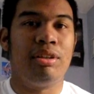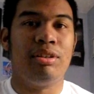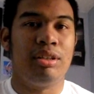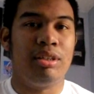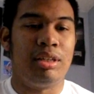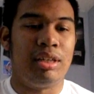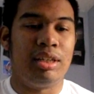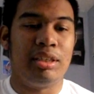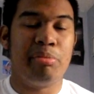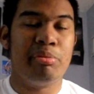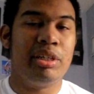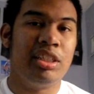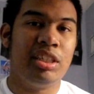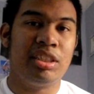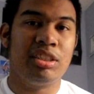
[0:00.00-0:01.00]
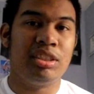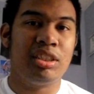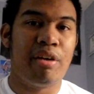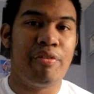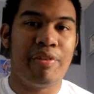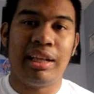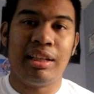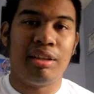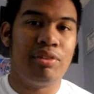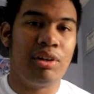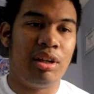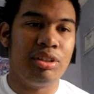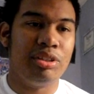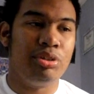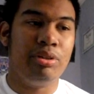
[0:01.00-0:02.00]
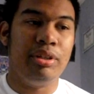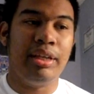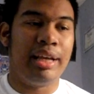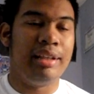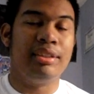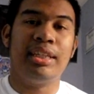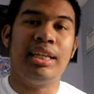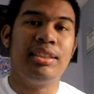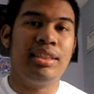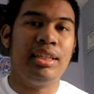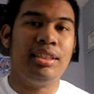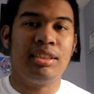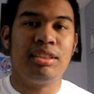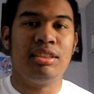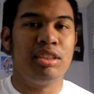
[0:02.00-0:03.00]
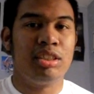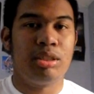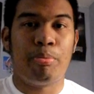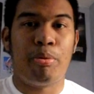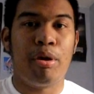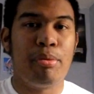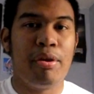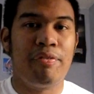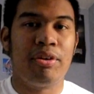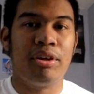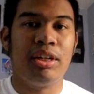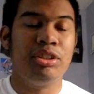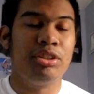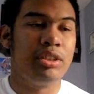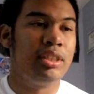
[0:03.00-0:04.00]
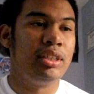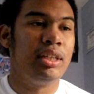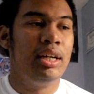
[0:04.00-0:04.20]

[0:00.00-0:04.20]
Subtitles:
limited edition stuff, and I love Call of Duty, and this headset doesn't disappoint me for $100.